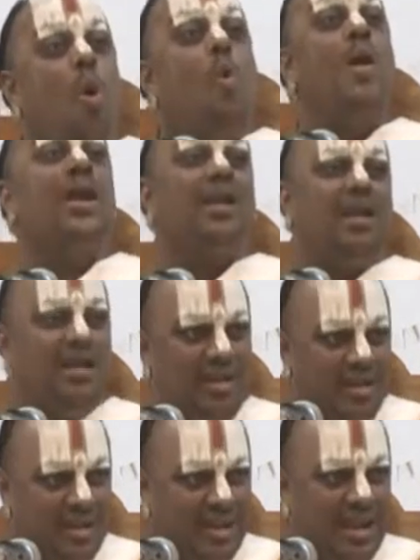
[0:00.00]
over
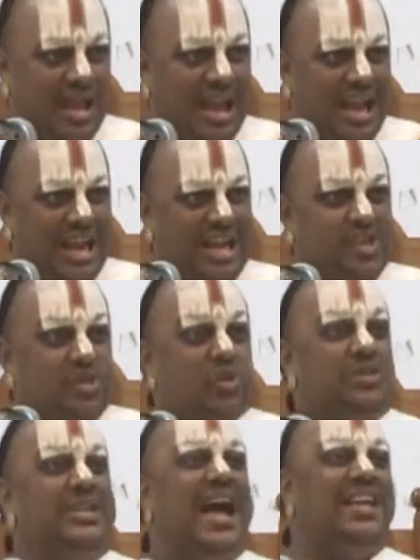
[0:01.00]

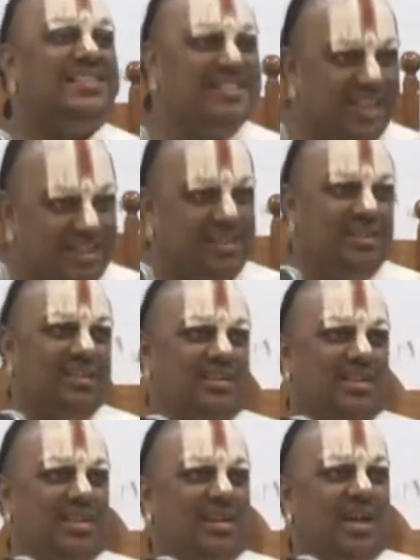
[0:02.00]
enthusiastic
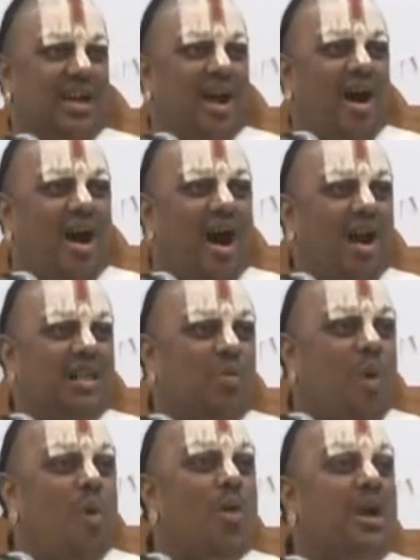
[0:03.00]
or
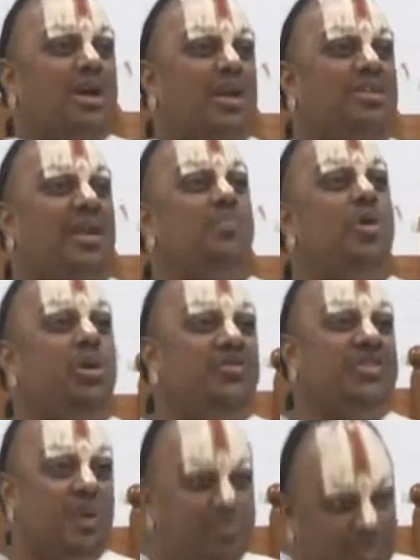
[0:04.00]
the over
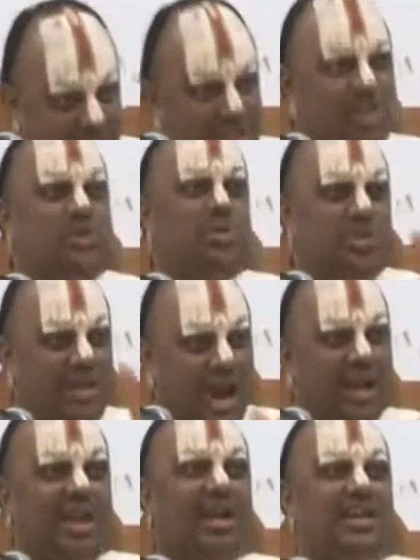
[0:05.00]
contributing subsidies to
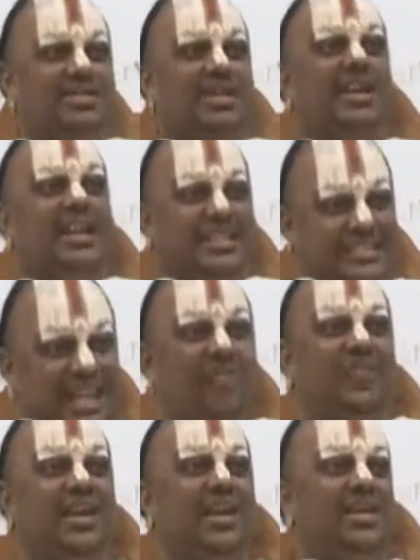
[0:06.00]
the agriculture
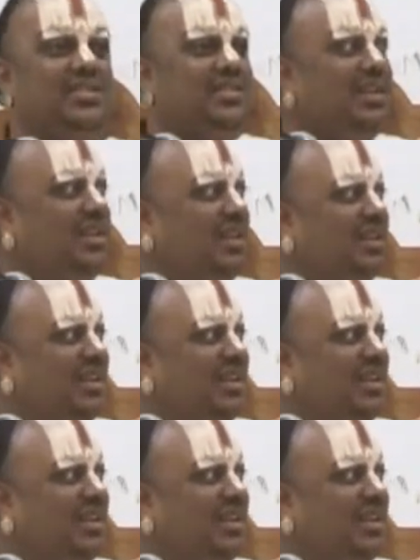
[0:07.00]
itself is